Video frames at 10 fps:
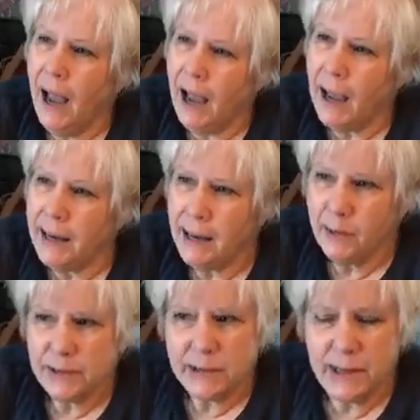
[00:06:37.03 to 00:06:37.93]
and I
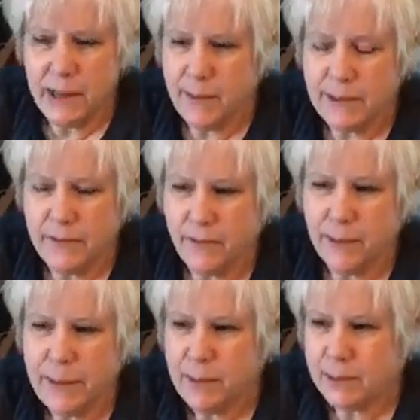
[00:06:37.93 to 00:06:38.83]
was thinking about different
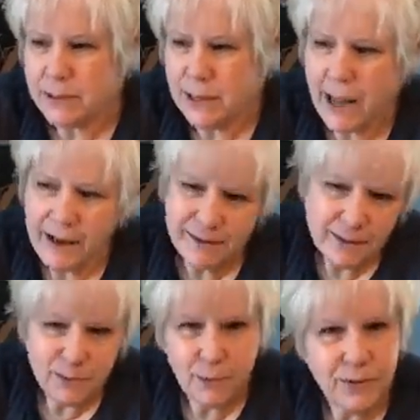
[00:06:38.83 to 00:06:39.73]
people's lives
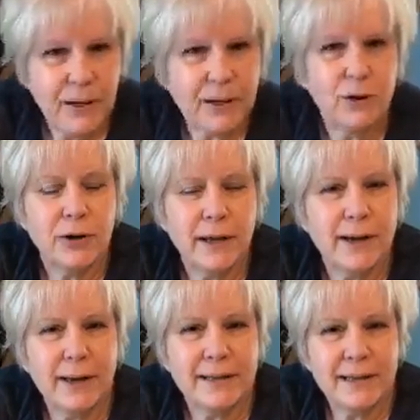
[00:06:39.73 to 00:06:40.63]
and what they look like
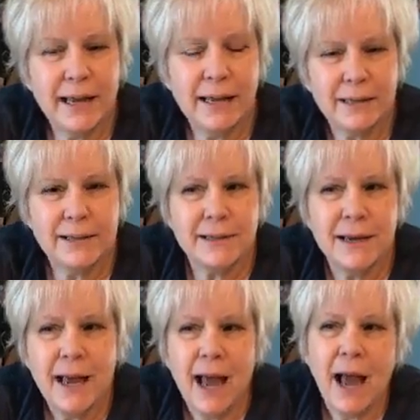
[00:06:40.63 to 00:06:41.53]
as kids.
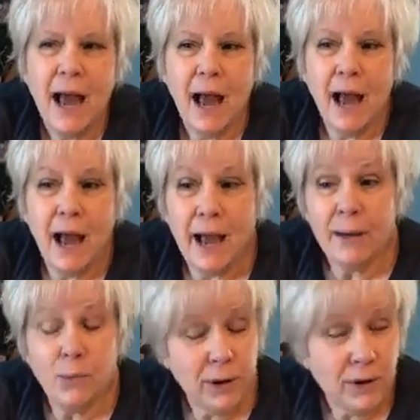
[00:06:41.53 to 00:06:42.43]

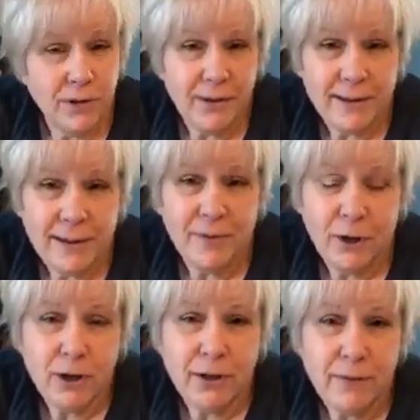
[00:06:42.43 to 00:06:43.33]
And one of the things I'm
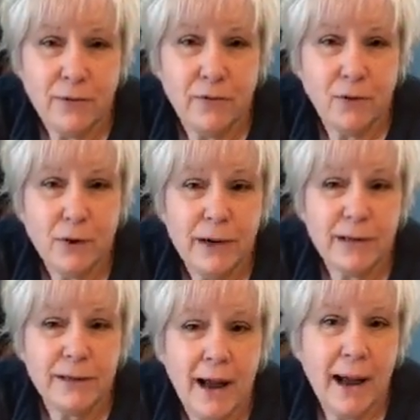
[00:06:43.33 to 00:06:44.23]
very thankful for
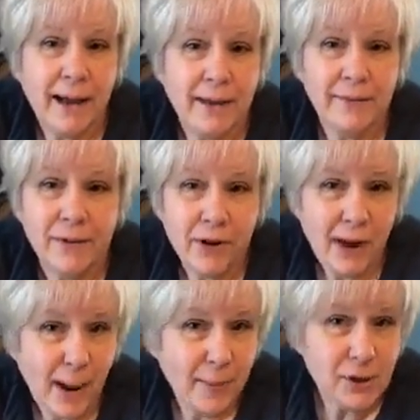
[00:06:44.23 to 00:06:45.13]
is I had a very
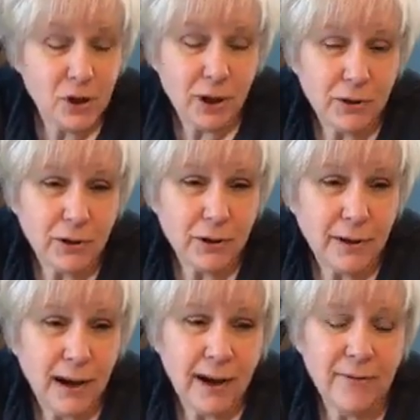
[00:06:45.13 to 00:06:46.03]
happy childhood.
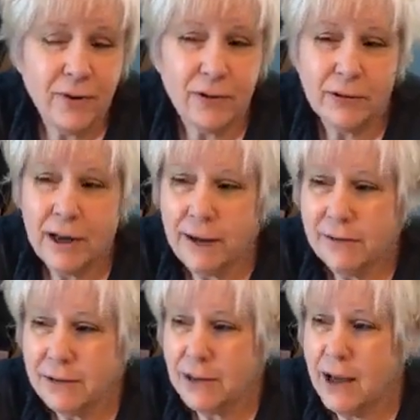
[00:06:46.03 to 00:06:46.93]
I felt
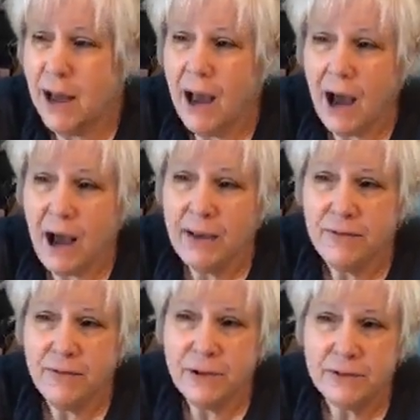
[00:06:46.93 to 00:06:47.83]
loved. I
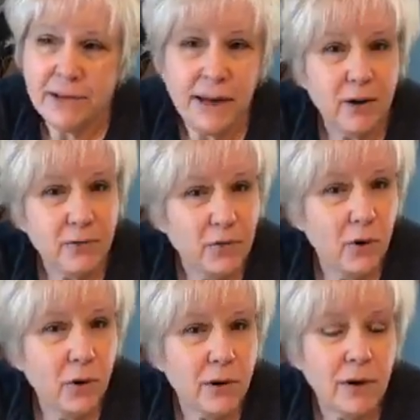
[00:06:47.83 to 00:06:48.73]
felt cared
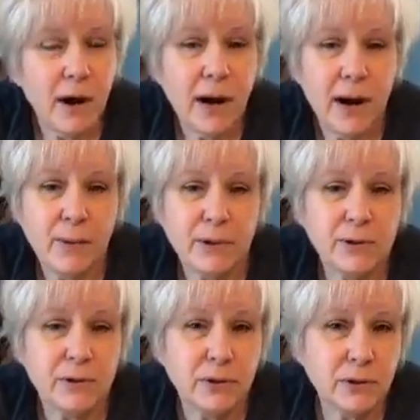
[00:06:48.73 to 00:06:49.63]
for. I was
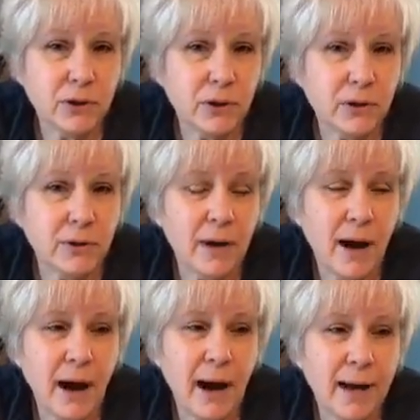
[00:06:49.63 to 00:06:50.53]
nurtured.
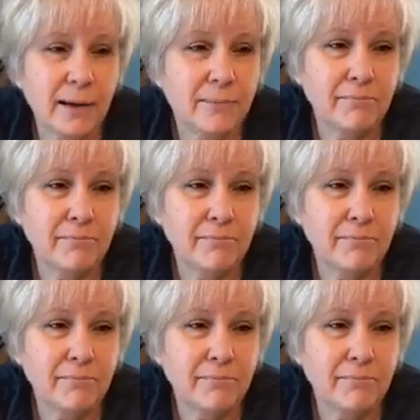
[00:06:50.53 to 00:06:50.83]
I